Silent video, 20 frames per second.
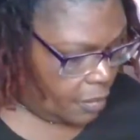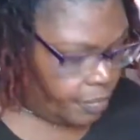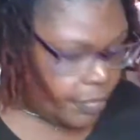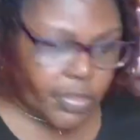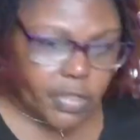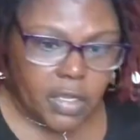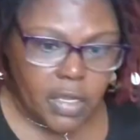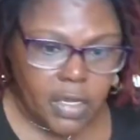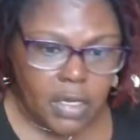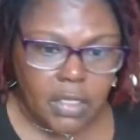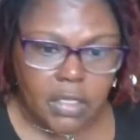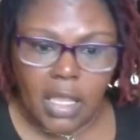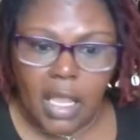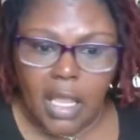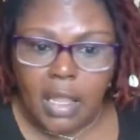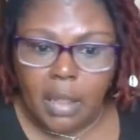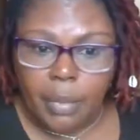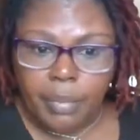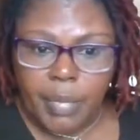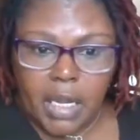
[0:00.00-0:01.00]
But then it
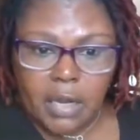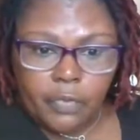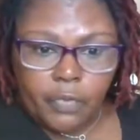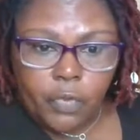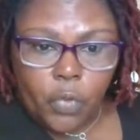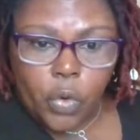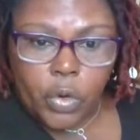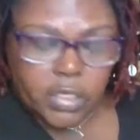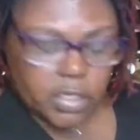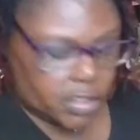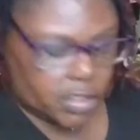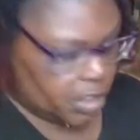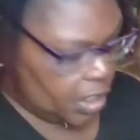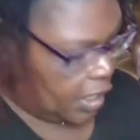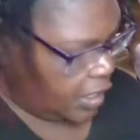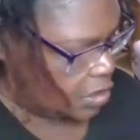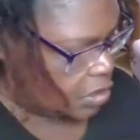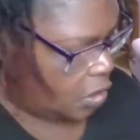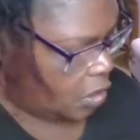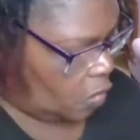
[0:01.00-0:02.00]
take a minute for it to change